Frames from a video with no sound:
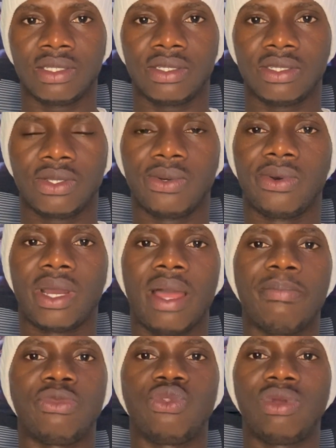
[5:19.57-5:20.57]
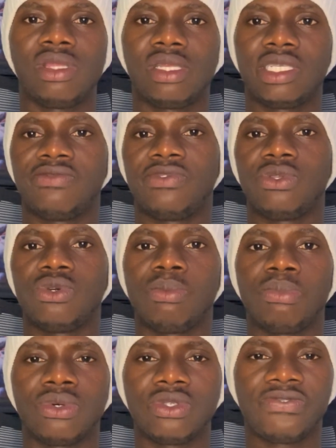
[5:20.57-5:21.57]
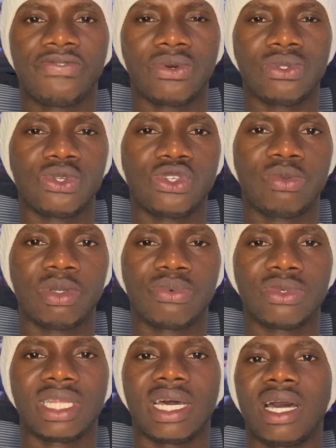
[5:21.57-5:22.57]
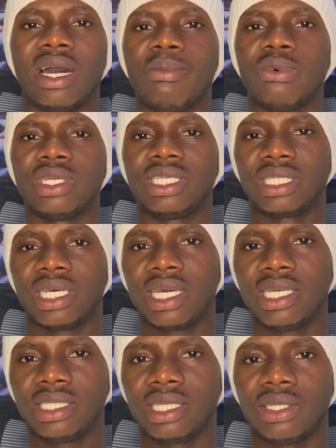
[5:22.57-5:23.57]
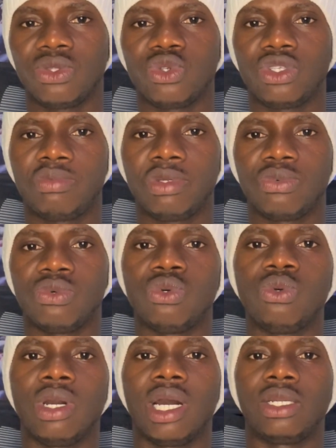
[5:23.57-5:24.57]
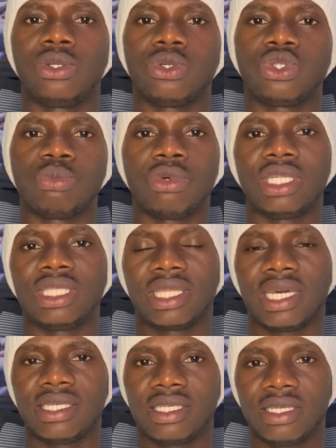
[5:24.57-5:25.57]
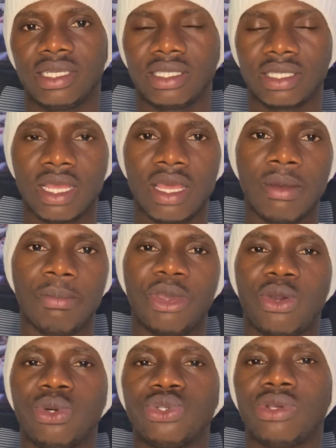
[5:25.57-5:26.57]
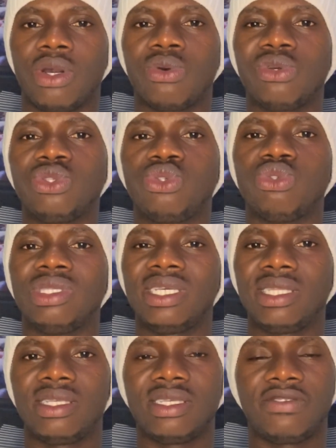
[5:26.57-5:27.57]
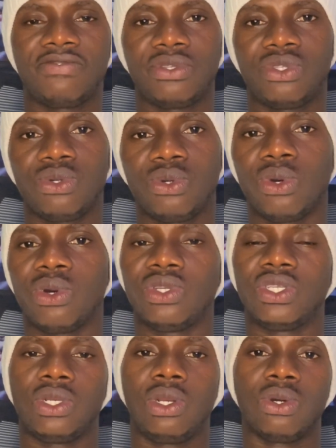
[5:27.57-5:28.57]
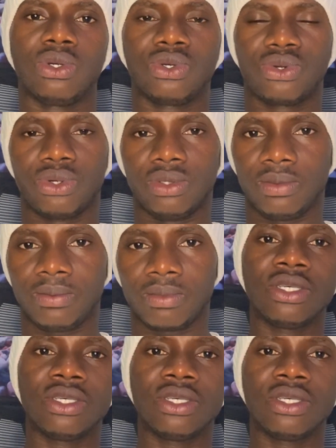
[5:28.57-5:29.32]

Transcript: So I'm doing this video both for those people that are monetized and those people who are not monetized yet, because you are going to need this video on the long run.